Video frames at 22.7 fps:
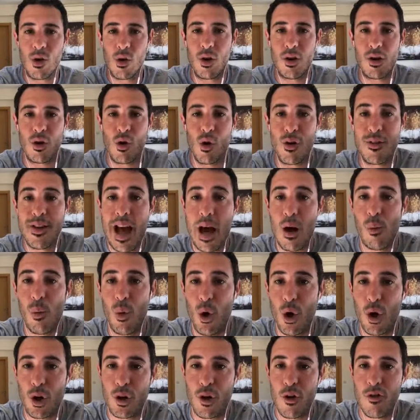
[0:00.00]

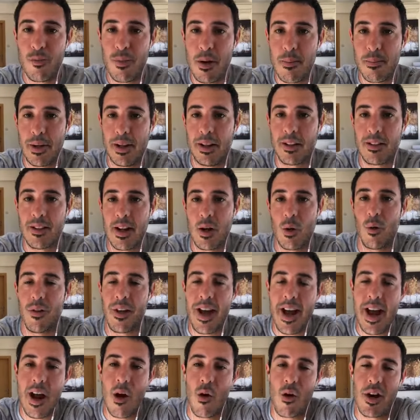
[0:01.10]
network you've been building, or the
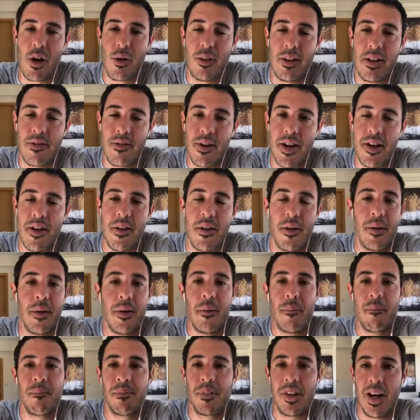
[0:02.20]
area you live in.
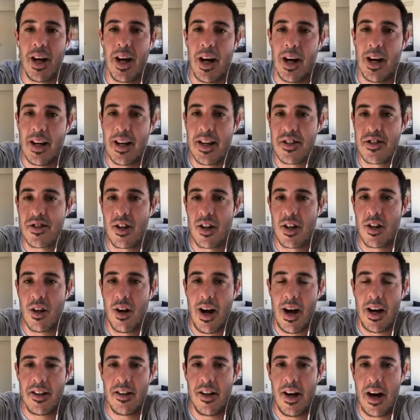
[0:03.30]
It's, you know,
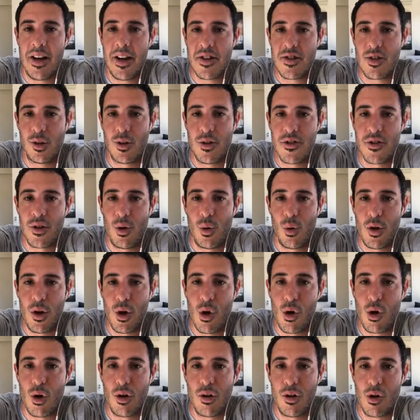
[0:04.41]
and it's also
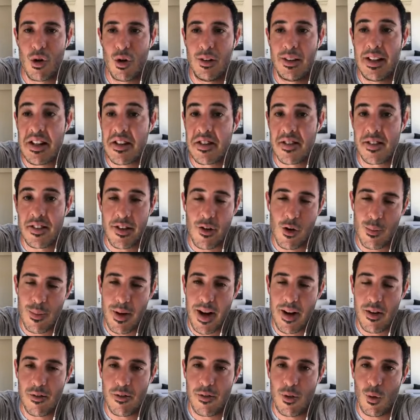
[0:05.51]
your lease you're
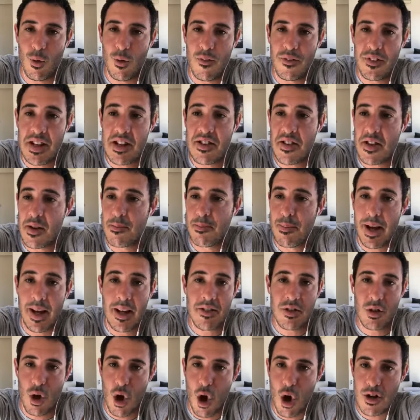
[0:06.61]
paying for. These are the
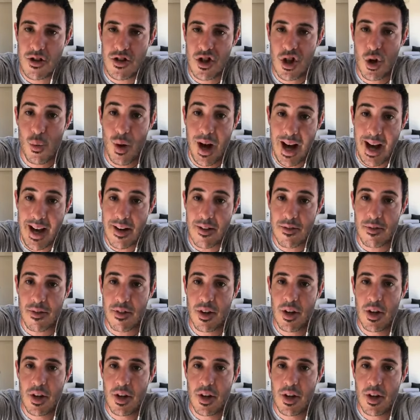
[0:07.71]
biggest costs you have.